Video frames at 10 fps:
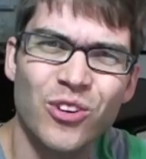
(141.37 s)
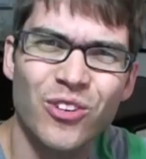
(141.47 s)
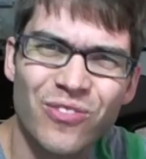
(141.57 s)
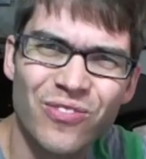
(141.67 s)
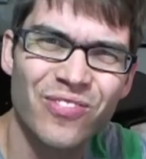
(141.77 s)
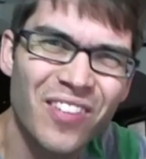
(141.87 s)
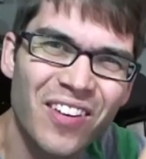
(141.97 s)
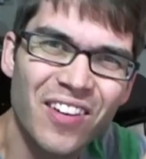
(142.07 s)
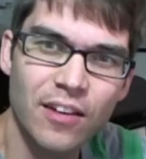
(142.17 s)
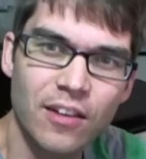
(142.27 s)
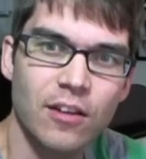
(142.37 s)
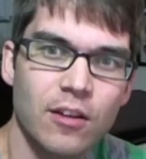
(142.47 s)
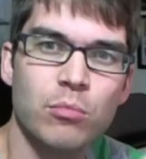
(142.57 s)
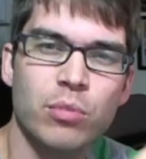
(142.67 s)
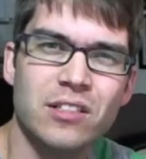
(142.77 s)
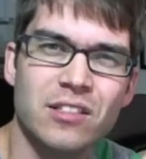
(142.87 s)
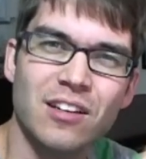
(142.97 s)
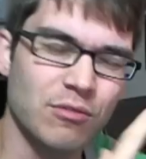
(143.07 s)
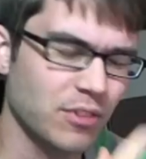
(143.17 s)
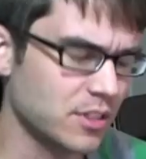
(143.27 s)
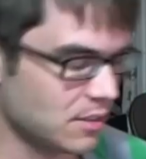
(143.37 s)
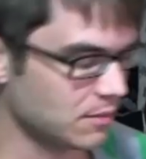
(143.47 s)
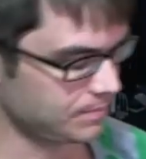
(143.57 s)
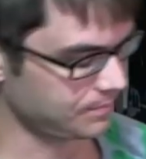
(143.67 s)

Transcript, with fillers: to press it and fix it.